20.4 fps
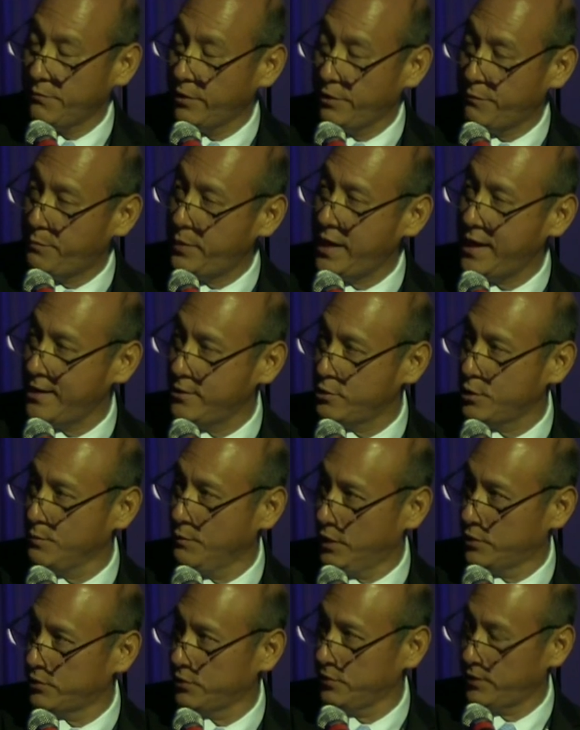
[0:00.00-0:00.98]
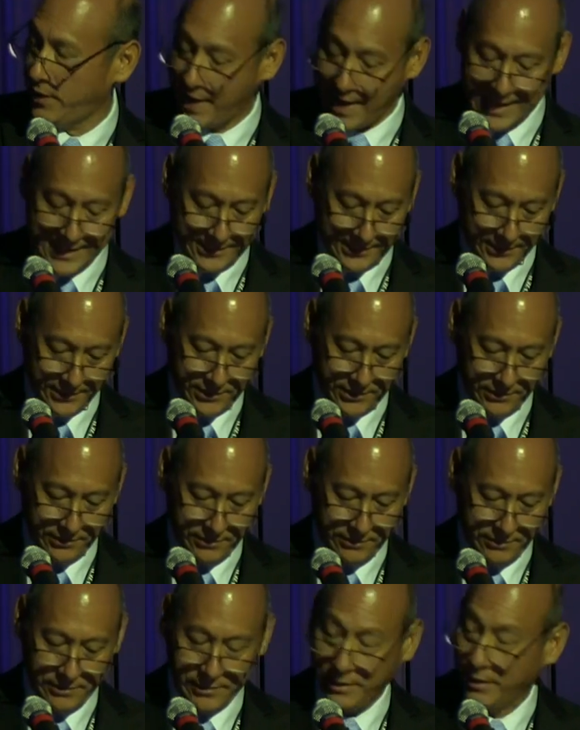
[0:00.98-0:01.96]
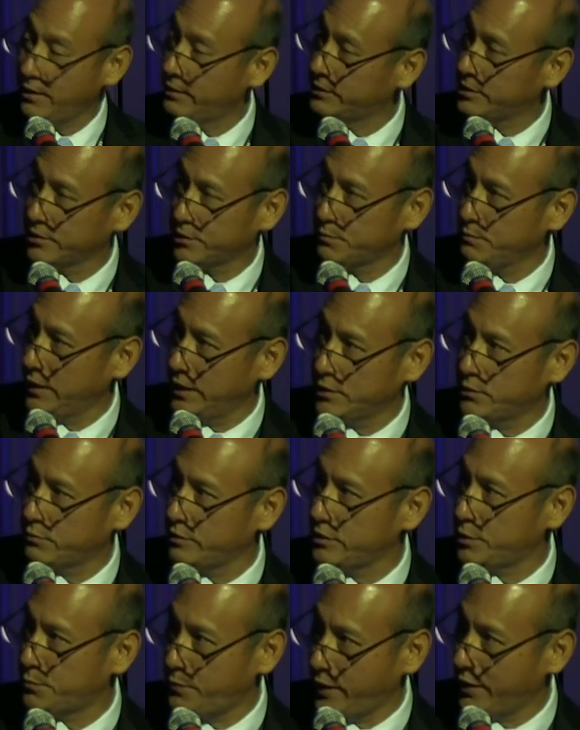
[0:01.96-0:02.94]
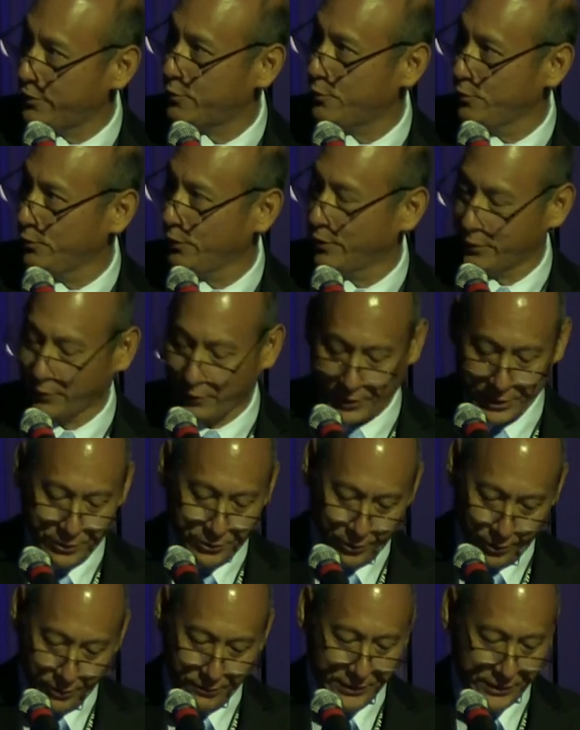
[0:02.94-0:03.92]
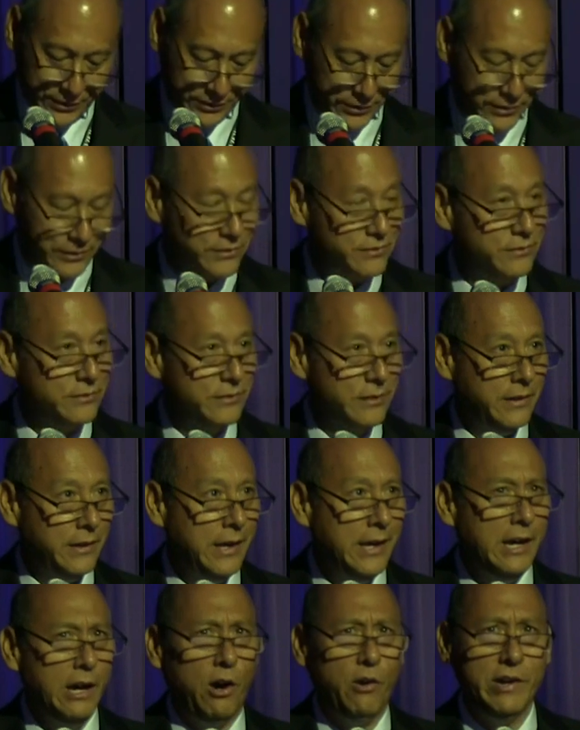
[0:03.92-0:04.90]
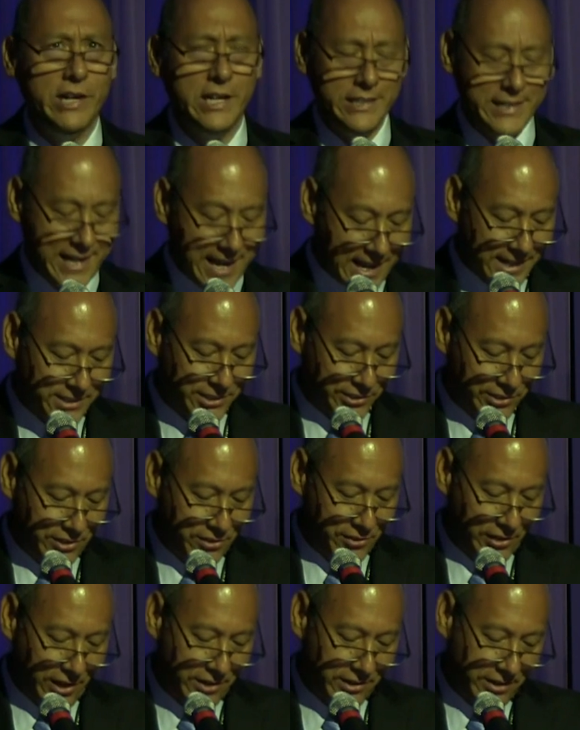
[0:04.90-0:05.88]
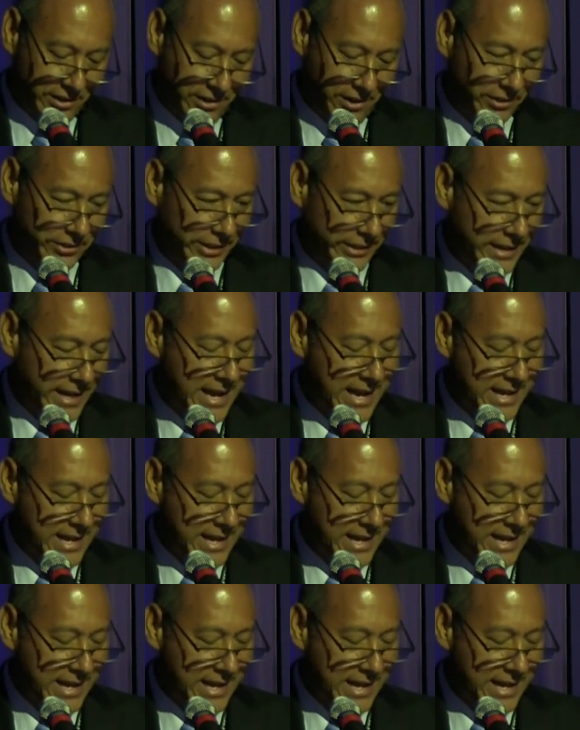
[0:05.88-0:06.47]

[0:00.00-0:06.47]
mean we've paid too much in taxes. It just means we spent too little on services. Oh, and a tax is no longer called a